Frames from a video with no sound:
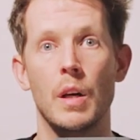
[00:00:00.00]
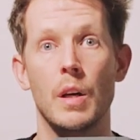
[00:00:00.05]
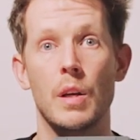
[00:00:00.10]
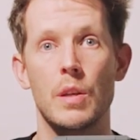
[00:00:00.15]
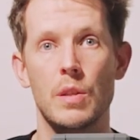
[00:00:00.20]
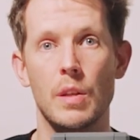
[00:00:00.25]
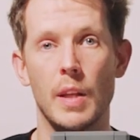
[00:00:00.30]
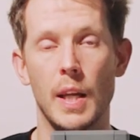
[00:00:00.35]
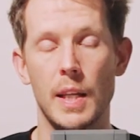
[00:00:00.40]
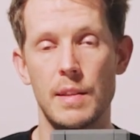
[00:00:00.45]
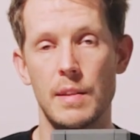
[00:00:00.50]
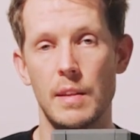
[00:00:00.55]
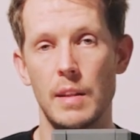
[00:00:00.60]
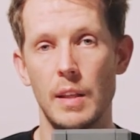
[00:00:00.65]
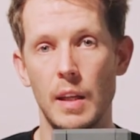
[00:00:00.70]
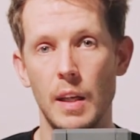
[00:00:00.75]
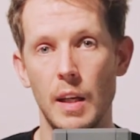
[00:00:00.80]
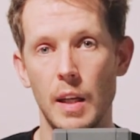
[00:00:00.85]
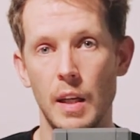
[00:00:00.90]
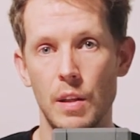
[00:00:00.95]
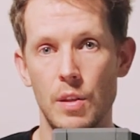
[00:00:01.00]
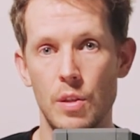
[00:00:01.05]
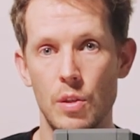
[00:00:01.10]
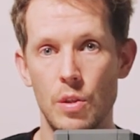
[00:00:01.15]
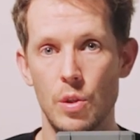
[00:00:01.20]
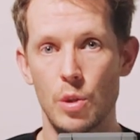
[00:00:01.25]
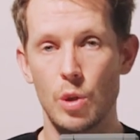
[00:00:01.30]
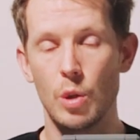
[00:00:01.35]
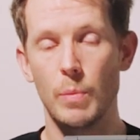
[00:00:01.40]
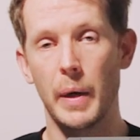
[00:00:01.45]
So that's the
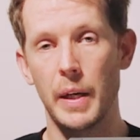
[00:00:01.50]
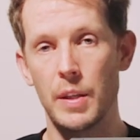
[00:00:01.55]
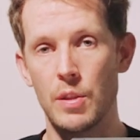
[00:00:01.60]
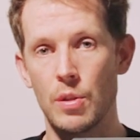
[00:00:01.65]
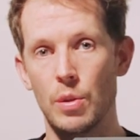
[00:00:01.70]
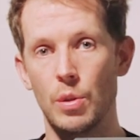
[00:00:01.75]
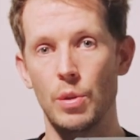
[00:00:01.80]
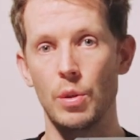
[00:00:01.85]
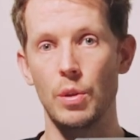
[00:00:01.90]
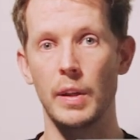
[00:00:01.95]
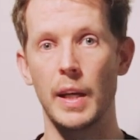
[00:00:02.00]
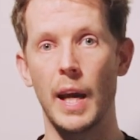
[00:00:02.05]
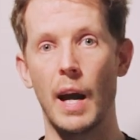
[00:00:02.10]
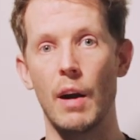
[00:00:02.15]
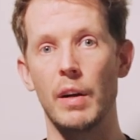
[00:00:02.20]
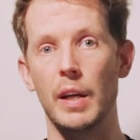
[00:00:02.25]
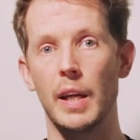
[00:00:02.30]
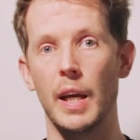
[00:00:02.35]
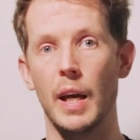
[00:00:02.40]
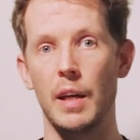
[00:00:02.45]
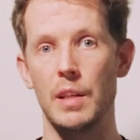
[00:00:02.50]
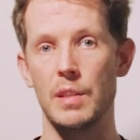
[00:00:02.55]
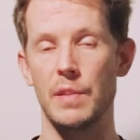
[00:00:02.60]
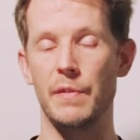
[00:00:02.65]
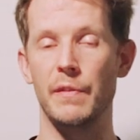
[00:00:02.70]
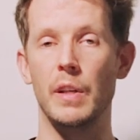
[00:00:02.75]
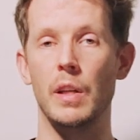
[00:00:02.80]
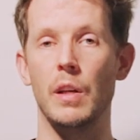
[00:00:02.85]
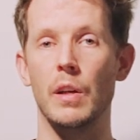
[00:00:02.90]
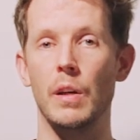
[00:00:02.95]
2x2 carry case
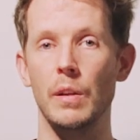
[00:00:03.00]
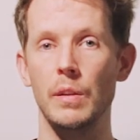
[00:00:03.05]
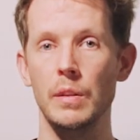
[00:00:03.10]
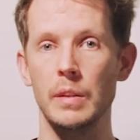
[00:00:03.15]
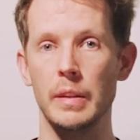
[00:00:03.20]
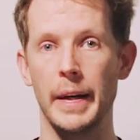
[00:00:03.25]
video.